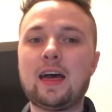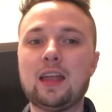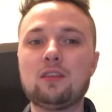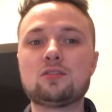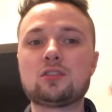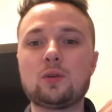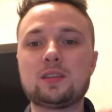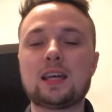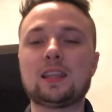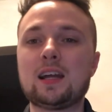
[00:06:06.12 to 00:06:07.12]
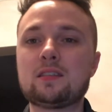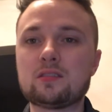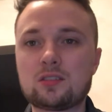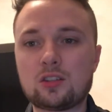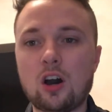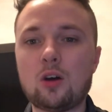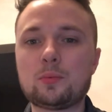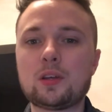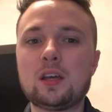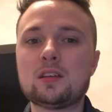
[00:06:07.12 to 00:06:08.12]
And so he said to
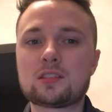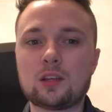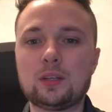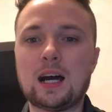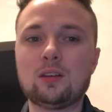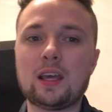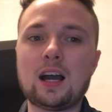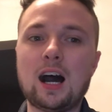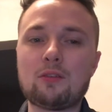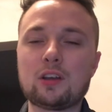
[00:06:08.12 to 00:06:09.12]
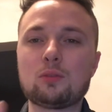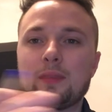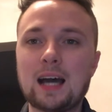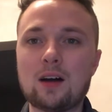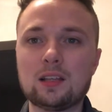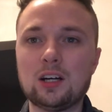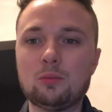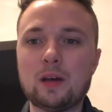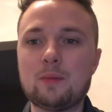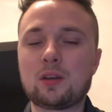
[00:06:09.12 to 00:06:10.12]
stop, slow down, let your heart rate come down a little
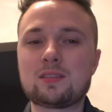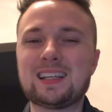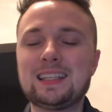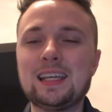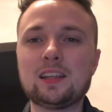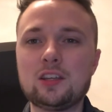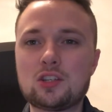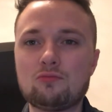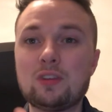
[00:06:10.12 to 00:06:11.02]
bit, because ideally,